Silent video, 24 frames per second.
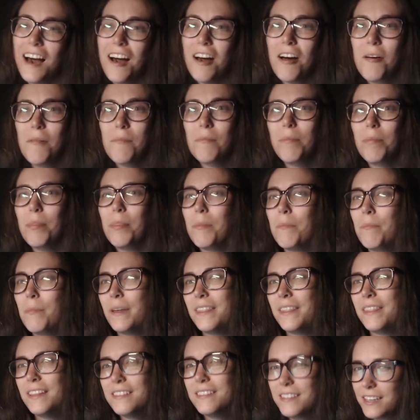
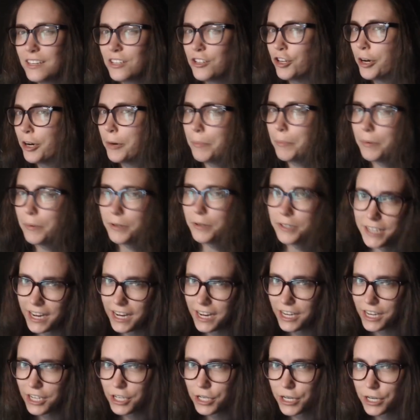But this
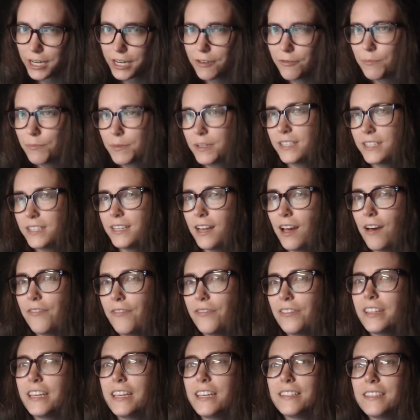interpretation of
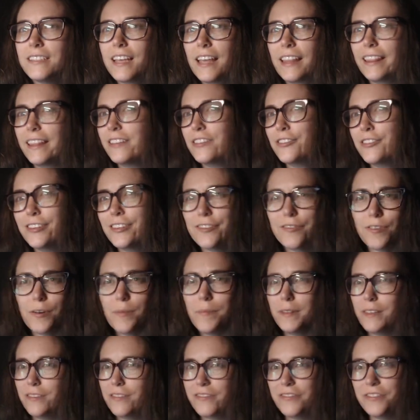Mistopheles, at least just
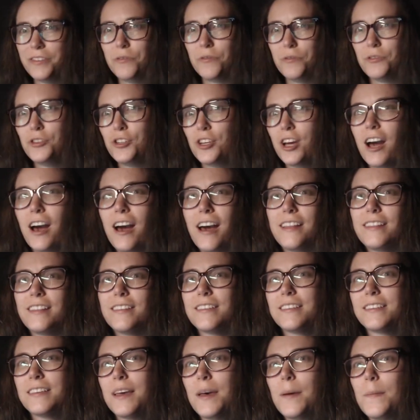from these few
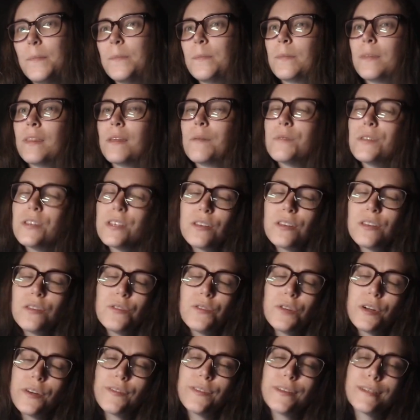shots, I'm just a
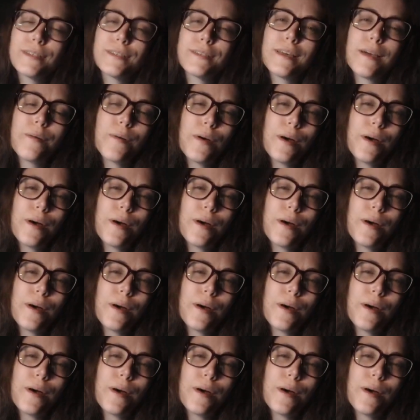little nervous.